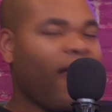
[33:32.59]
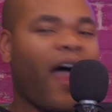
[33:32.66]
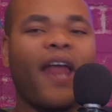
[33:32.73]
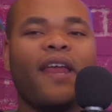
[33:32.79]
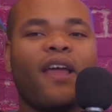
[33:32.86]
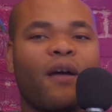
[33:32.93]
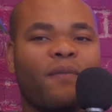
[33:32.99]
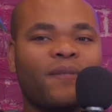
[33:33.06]

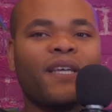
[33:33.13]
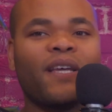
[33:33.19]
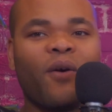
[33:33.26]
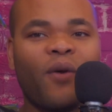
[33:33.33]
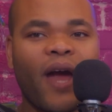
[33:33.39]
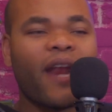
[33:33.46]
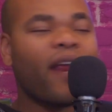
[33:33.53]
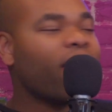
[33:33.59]
lining up to
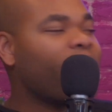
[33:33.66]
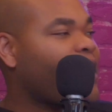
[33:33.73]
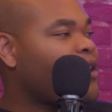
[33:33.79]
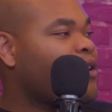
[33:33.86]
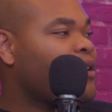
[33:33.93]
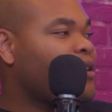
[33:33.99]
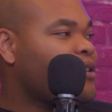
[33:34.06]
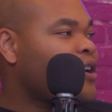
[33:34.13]
go get it. Like
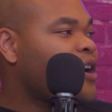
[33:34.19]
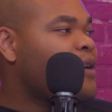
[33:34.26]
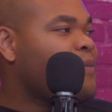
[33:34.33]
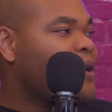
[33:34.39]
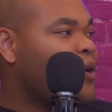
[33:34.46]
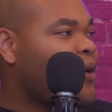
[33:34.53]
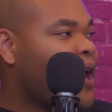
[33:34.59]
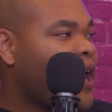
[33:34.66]
you're gonna
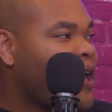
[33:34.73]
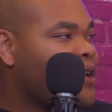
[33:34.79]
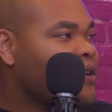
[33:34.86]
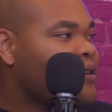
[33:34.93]
be okay.